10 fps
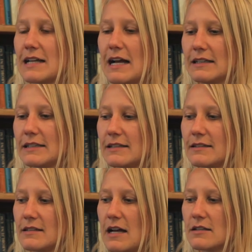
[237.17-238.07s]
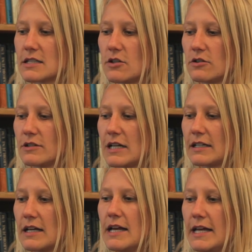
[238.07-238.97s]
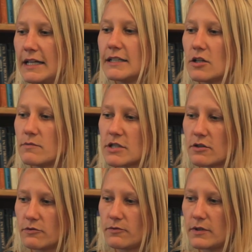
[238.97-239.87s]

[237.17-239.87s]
and also like in terms of